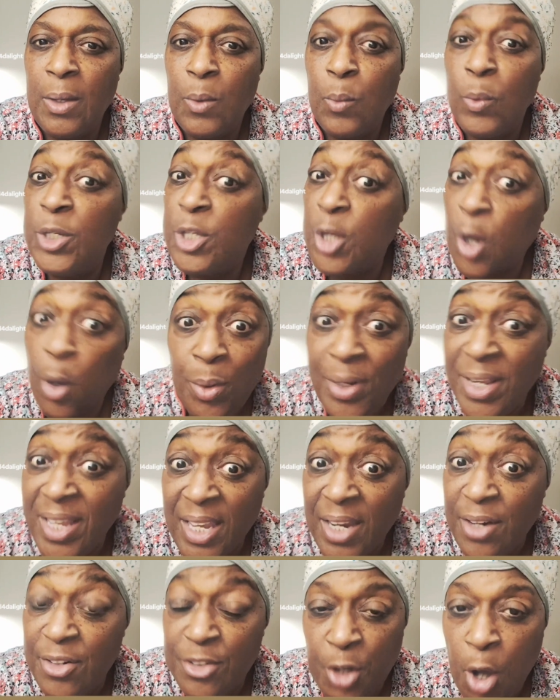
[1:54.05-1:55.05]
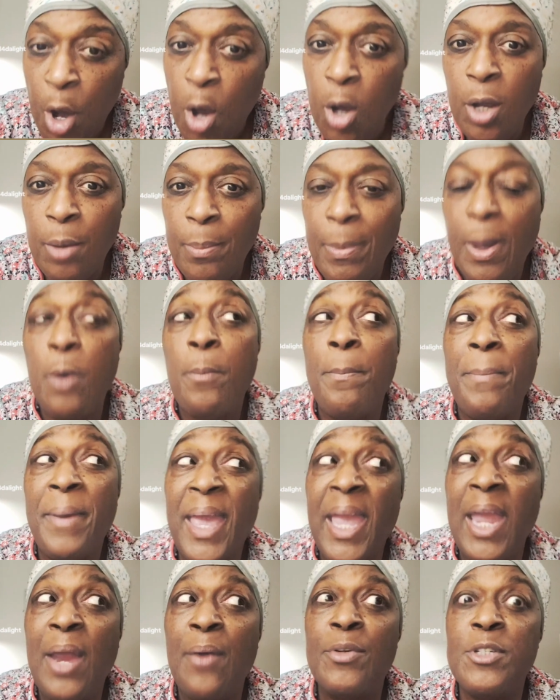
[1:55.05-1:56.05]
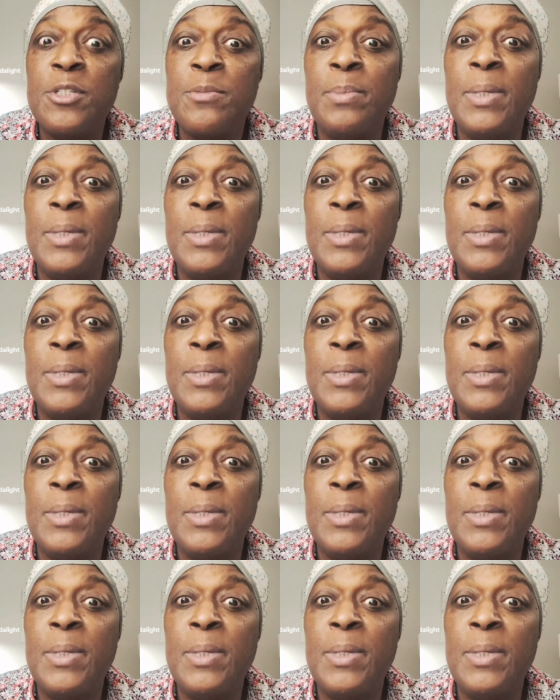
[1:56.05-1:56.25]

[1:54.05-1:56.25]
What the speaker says: we don't hear talk about parents